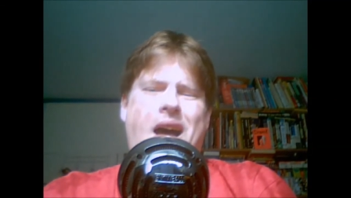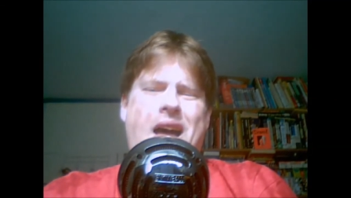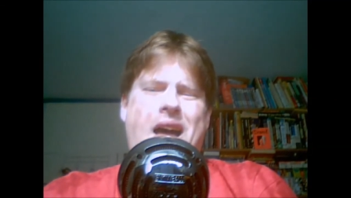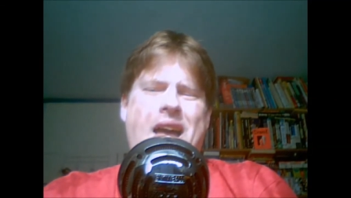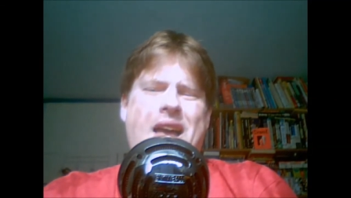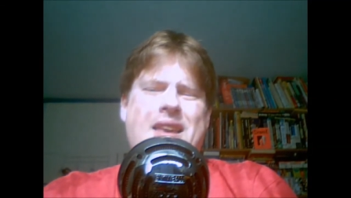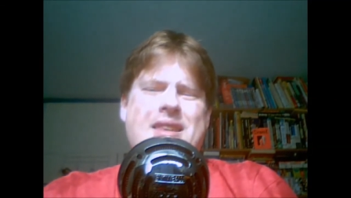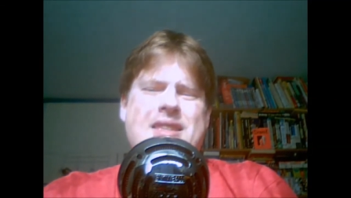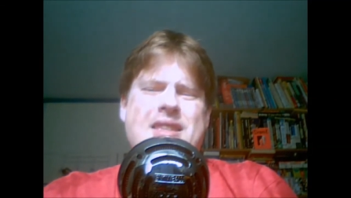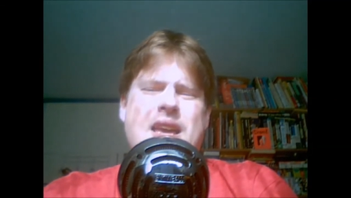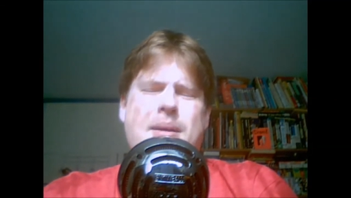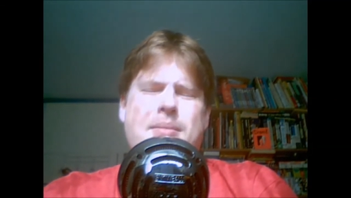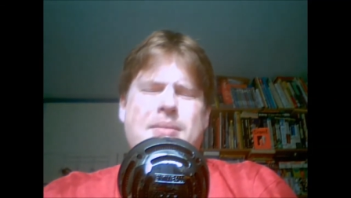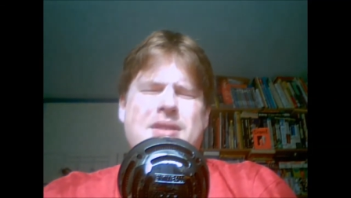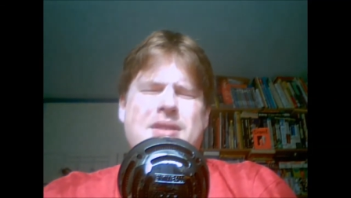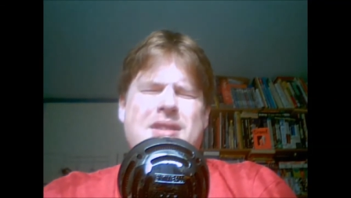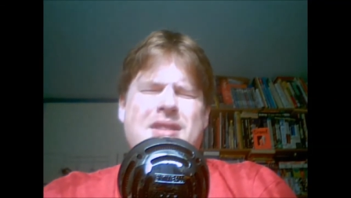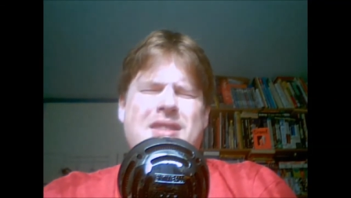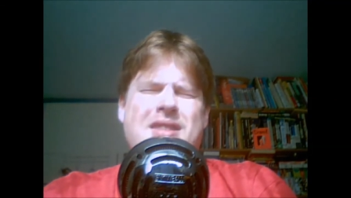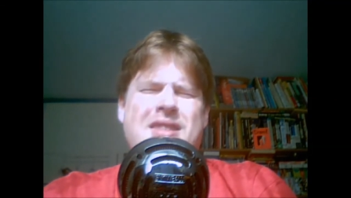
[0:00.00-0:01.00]

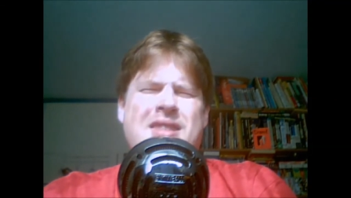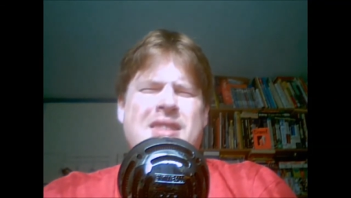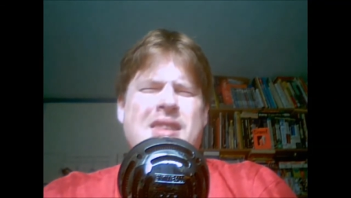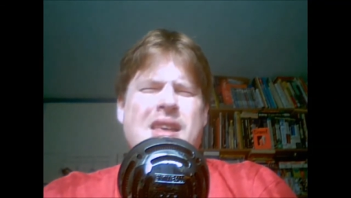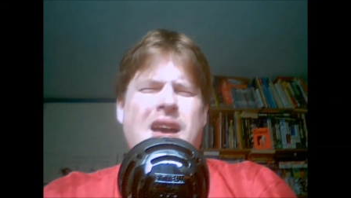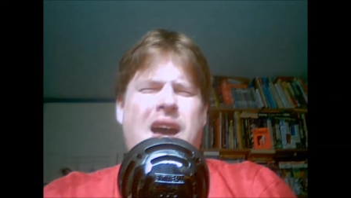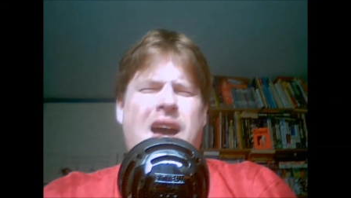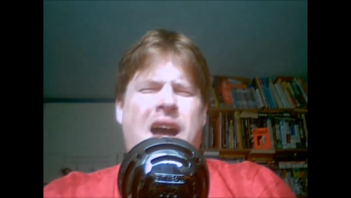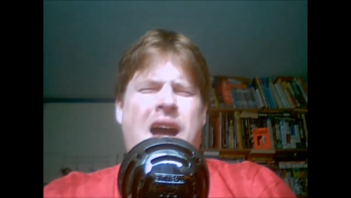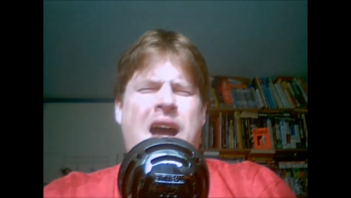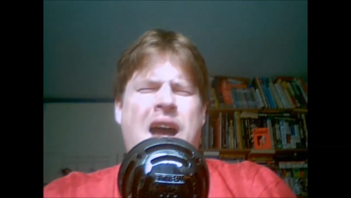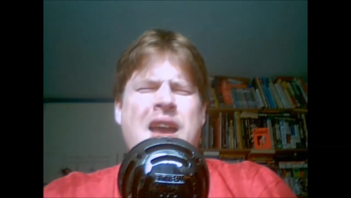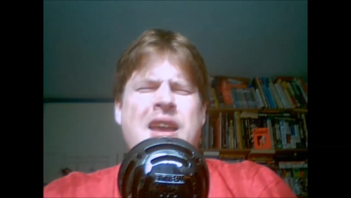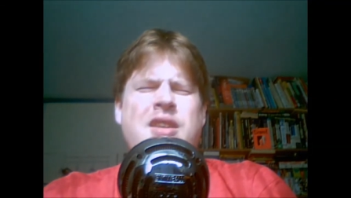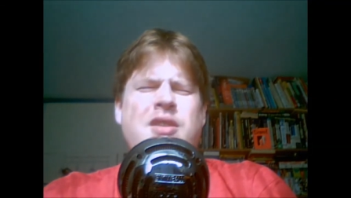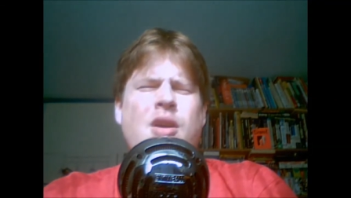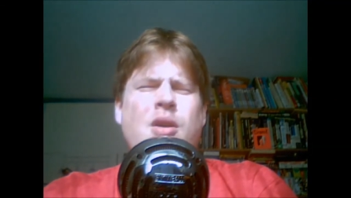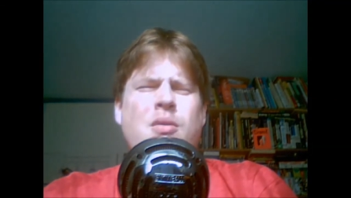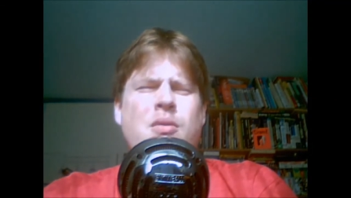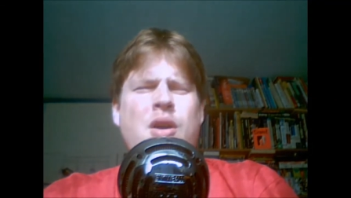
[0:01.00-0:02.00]
Except, I don't know